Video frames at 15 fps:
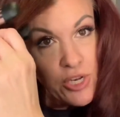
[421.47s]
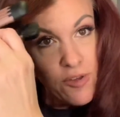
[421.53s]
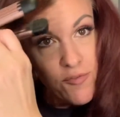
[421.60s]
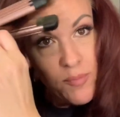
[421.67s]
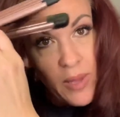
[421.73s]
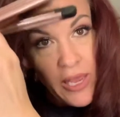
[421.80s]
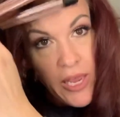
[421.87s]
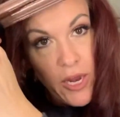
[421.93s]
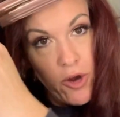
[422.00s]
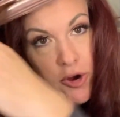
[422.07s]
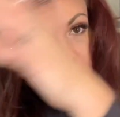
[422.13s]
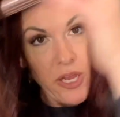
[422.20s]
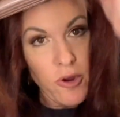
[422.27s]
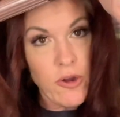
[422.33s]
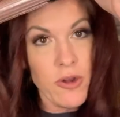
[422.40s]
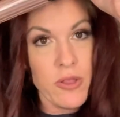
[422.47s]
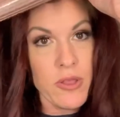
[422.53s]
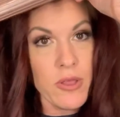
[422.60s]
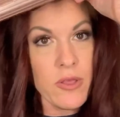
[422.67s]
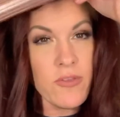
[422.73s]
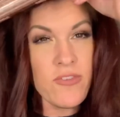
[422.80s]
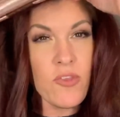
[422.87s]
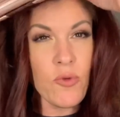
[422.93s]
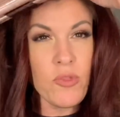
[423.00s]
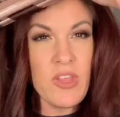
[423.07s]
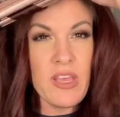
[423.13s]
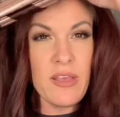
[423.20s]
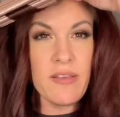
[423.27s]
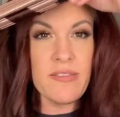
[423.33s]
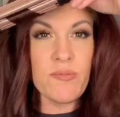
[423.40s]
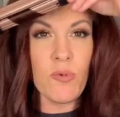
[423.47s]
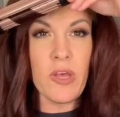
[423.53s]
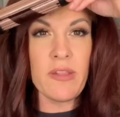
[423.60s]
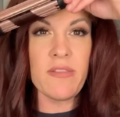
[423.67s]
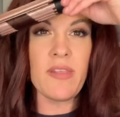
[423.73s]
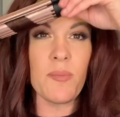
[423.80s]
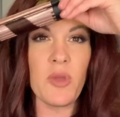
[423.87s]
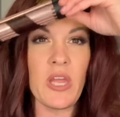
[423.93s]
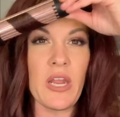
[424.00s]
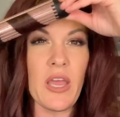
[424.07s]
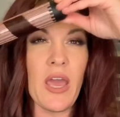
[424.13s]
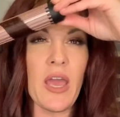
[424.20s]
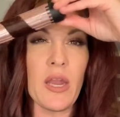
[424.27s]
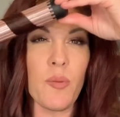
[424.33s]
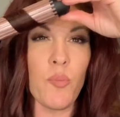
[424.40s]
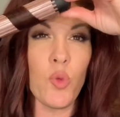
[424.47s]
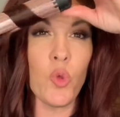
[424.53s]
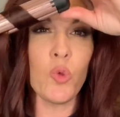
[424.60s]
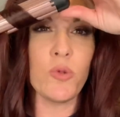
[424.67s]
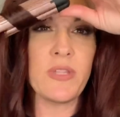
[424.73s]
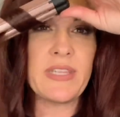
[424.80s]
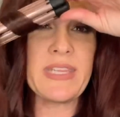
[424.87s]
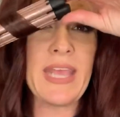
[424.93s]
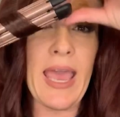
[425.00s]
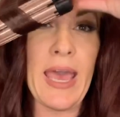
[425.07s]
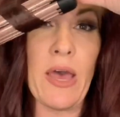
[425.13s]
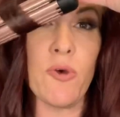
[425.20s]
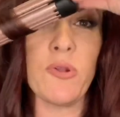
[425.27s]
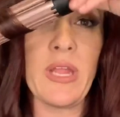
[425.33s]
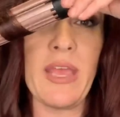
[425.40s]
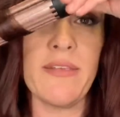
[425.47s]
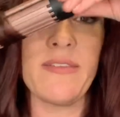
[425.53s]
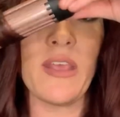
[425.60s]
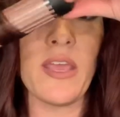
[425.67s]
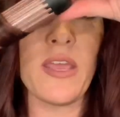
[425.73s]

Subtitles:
of my hair here. So these ones I'm going to kind of pull down as I